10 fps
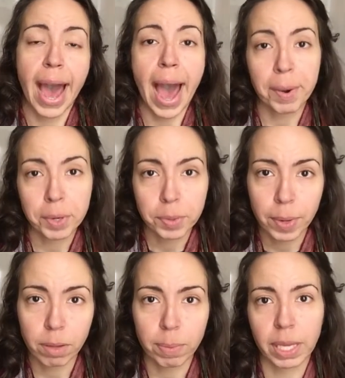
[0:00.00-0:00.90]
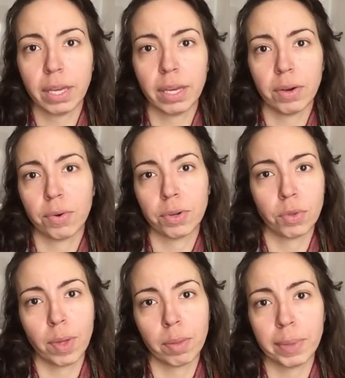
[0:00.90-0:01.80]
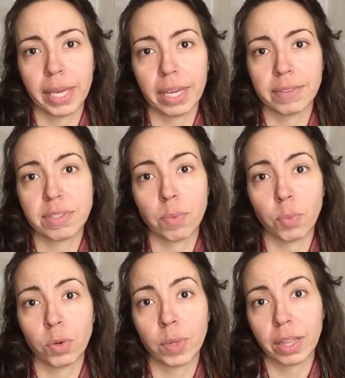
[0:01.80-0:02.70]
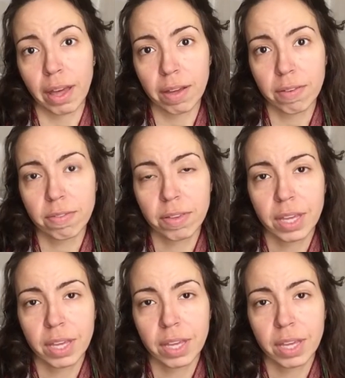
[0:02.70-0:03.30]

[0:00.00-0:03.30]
our well-being or the well-being of someone we love,